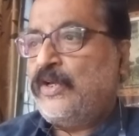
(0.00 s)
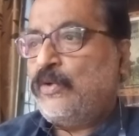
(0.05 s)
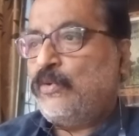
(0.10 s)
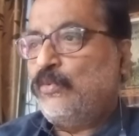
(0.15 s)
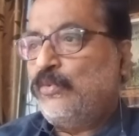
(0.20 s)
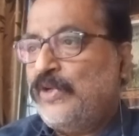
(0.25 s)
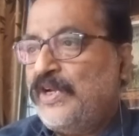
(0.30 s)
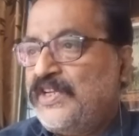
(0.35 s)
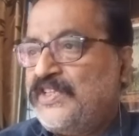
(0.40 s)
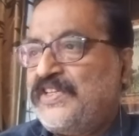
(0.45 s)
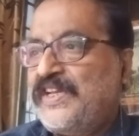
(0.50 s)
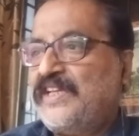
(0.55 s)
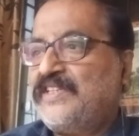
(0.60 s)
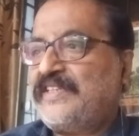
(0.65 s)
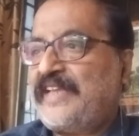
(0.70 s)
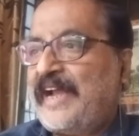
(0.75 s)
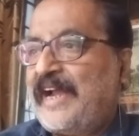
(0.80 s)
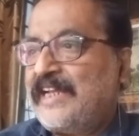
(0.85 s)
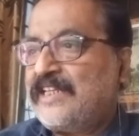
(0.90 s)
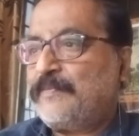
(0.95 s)

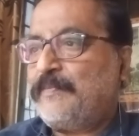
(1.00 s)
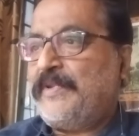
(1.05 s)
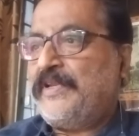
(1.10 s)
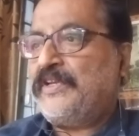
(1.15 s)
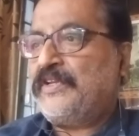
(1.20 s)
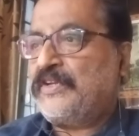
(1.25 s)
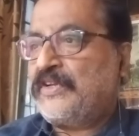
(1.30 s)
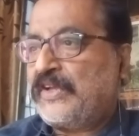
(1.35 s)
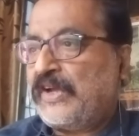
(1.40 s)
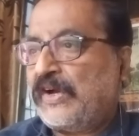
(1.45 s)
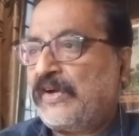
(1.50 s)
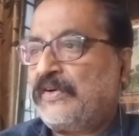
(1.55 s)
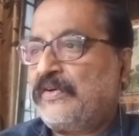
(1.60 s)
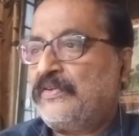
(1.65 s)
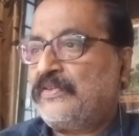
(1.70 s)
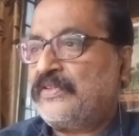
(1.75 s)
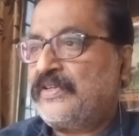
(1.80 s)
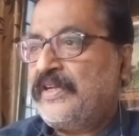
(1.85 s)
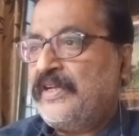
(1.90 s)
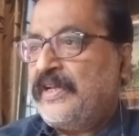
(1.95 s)
Ulysses has been
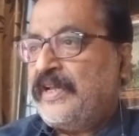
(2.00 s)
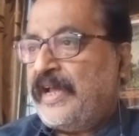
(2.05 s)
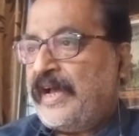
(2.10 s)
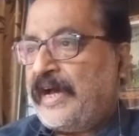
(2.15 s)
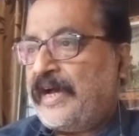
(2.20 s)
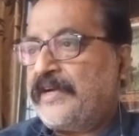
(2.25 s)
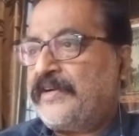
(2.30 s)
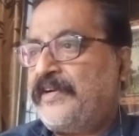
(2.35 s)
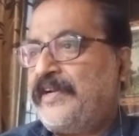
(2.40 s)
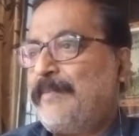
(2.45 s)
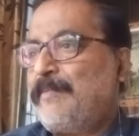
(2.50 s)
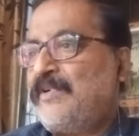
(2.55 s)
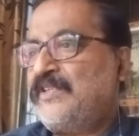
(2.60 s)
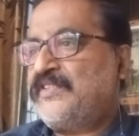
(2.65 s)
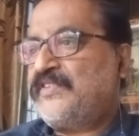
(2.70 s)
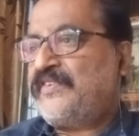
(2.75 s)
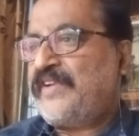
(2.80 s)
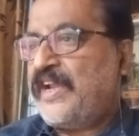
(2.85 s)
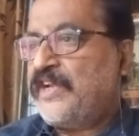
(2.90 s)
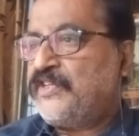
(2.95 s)
called a
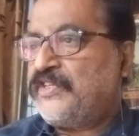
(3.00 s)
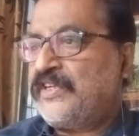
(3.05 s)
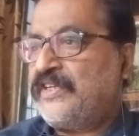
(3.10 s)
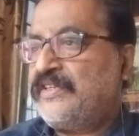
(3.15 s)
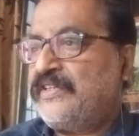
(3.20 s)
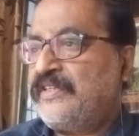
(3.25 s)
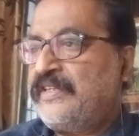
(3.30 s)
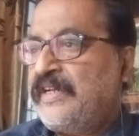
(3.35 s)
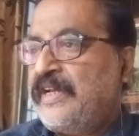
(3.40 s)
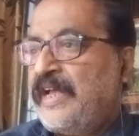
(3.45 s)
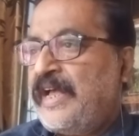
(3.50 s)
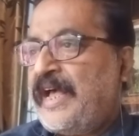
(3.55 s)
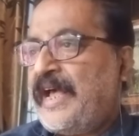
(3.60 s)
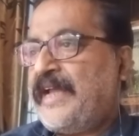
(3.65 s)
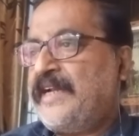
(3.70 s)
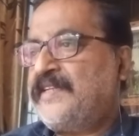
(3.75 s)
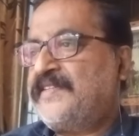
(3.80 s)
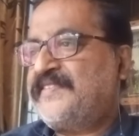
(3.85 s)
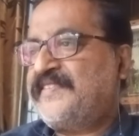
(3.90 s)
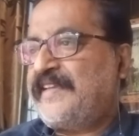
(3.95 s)
demonstration
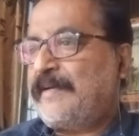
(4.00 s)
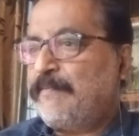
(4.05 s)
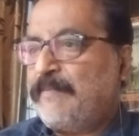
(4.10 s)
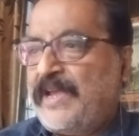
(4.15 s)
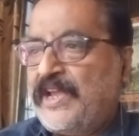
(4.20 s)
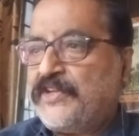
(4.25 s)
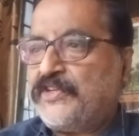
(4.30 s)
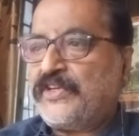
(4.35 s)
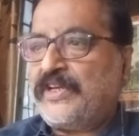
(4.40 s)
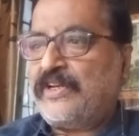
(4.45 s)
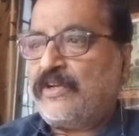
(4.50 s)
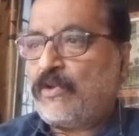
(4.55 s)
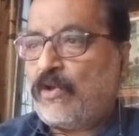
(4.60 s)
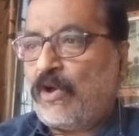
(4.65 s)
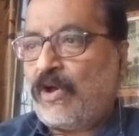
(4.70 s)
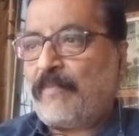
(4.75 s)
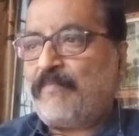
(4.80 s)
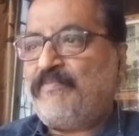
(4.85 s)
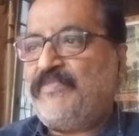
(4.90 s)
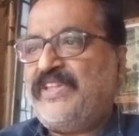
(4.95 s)
and summation
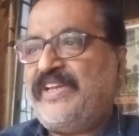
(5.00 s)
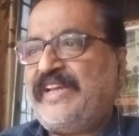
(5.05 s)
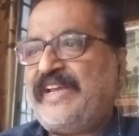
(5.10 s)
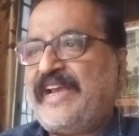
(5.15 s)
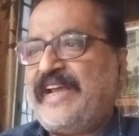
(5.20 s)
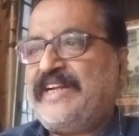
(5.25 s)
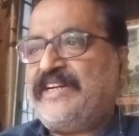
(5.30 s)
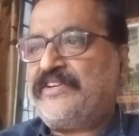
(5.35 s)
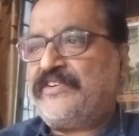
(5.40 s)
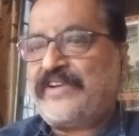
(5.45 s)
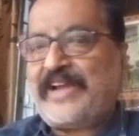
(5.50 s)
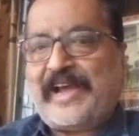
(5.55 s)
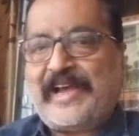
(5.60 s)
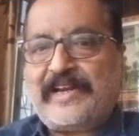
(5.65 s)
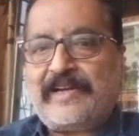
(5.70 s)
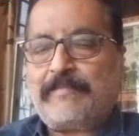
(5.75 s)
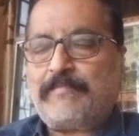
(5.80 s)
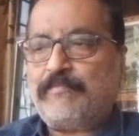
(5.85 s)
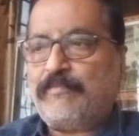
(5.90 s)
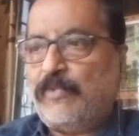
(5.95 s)
of the
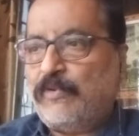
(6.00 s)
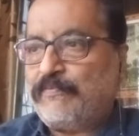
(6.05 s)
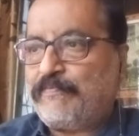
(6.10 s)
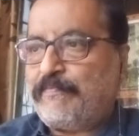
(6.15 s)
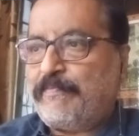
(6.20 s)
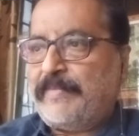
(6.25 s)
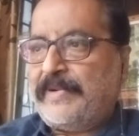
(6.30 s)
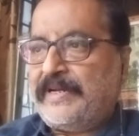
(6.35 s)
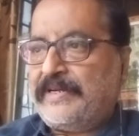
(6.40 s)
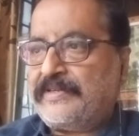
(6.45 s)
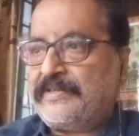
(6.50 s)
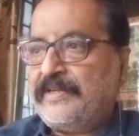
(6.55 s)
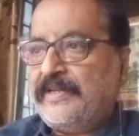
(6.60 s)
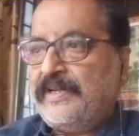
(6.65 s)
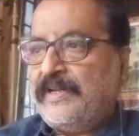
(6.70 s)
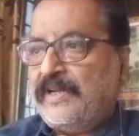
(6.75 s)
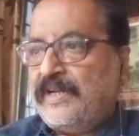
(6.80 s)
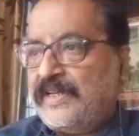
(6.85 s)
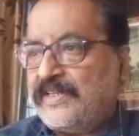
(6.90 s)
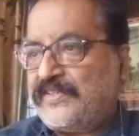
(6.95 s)
entire movement,
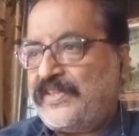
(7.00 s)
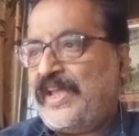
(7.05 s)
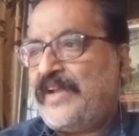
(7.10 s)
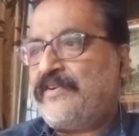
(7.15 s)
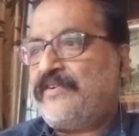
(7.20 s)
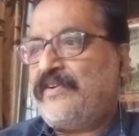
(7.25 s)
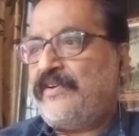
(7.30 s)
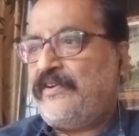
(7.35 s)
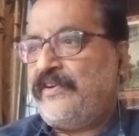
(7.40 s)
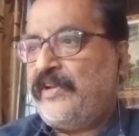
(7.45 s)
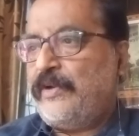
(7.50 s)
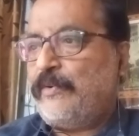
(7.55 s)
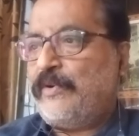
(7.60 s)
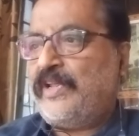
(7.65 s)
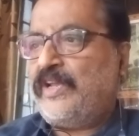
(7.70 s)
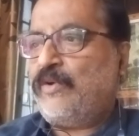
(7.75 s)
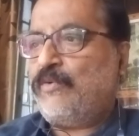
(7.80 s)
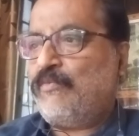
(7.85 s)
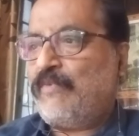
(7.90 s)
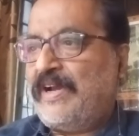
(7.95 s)
set
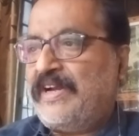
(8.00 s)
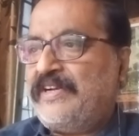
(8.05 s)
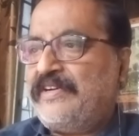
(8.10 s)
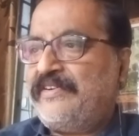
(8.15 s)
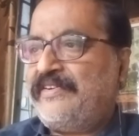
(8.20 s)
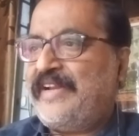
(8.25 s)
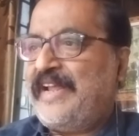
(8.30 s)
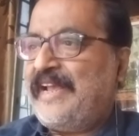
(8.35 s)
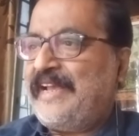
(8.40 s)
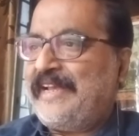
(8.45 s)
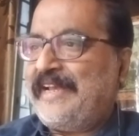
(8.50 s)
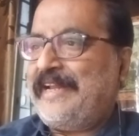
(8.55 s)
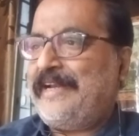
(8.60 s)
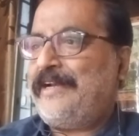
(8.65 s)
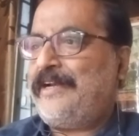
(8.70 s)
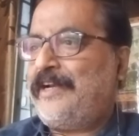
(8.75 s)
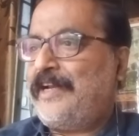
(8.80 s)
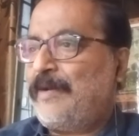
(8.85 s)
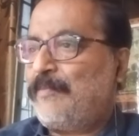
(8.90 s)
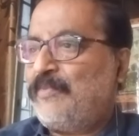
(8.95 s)
during one day
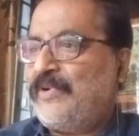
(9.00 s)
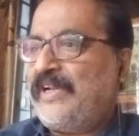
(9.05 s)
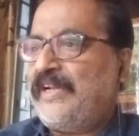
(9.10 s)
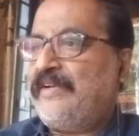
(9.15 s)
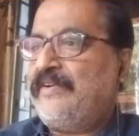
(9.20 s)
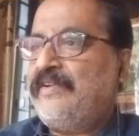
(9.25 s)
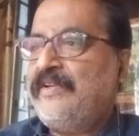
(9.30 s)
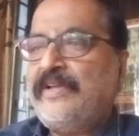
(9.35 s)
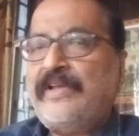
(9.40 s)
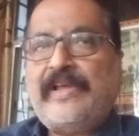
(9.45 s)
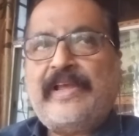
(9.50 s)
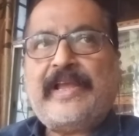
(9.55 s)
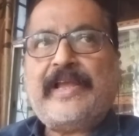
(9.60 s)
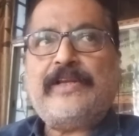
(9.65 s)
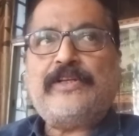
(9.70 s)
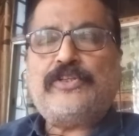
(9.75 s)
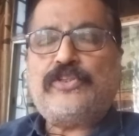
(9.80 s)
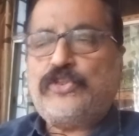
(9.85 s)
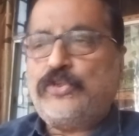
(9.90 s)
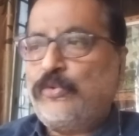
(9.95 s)
in Dublin
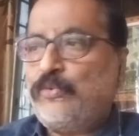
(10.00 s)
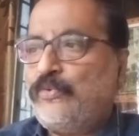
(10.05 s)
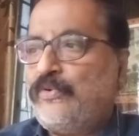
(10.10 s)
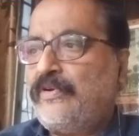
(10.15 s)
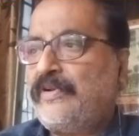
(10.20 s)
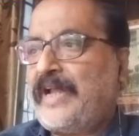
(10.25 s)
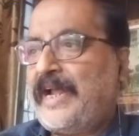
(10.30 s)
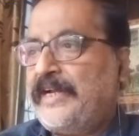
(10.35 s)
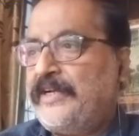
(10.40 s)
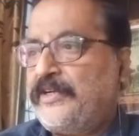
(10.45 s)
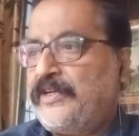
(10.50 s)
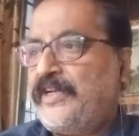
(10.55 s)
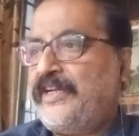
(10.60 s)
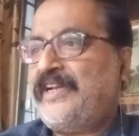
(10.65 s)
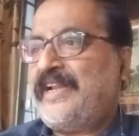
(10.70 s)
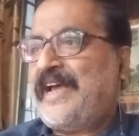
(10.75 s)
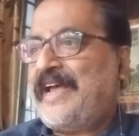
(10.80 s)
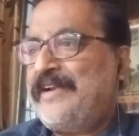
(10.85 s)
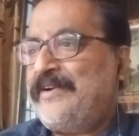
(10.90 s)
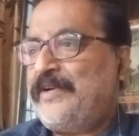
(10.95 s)
in June
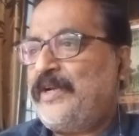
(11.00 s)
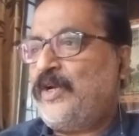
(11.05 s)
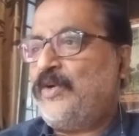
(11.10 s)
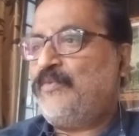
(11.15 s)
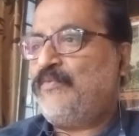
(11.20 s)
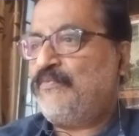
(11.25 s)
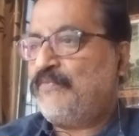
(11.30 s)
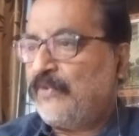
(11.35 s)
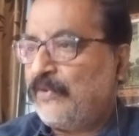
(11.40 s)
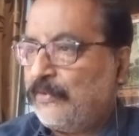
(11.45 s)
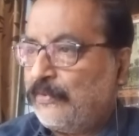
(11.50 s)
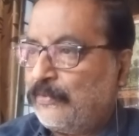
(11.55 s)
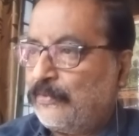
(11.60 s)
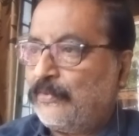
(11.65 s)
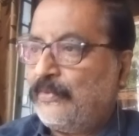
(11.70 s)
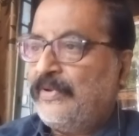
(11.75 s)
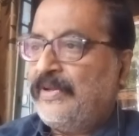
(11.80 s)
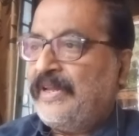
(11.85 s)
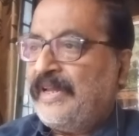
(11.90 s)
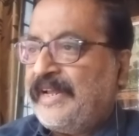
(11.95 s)
1904.
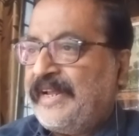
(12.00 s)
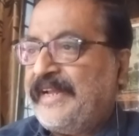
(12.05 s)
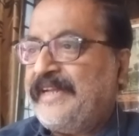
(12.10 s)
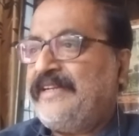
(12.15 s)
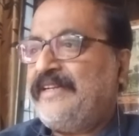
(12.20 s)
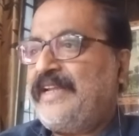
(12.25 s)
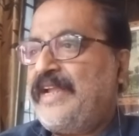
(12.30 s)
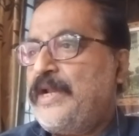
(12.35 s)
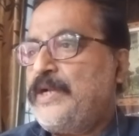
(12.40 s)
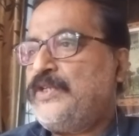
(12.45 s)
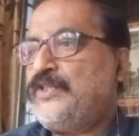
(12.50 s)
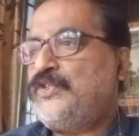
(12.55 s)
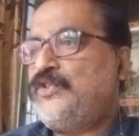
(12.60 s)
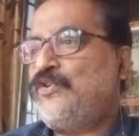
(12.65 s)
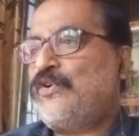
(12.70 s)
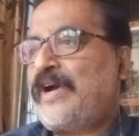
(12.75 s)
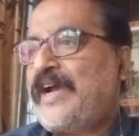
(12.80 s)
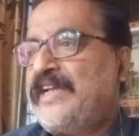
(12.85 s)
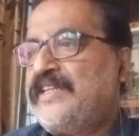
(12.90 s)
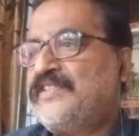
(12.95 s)
In its
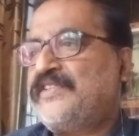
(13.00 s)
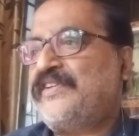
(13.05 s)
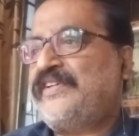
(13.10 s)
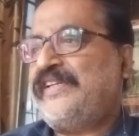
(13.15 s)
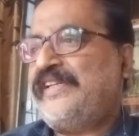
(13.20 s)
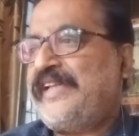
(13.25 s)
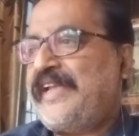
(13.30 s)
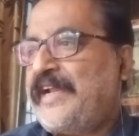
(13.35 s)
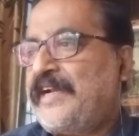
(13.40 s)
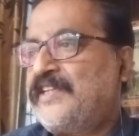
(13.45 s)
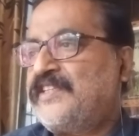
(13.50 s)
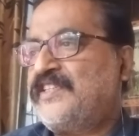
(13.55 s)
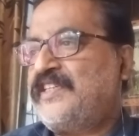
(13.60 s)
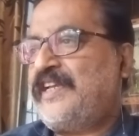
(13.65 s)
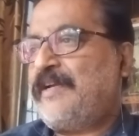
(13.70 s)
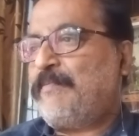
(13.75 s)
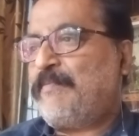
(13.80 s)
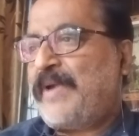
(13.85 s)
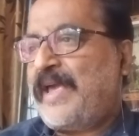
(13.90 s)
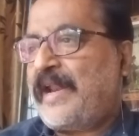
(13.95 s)
choice creates
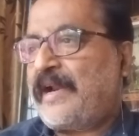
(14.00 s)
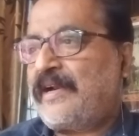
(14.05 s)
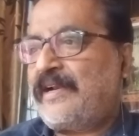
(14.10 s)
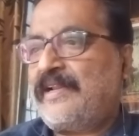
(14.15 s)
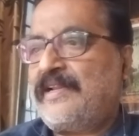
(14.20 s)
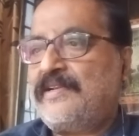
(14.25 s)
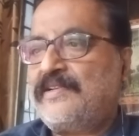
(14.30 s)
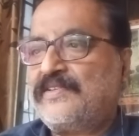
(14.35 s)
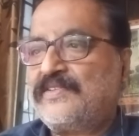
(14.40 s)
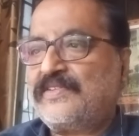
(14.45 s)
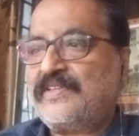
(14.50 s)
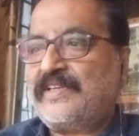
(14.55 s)
parallels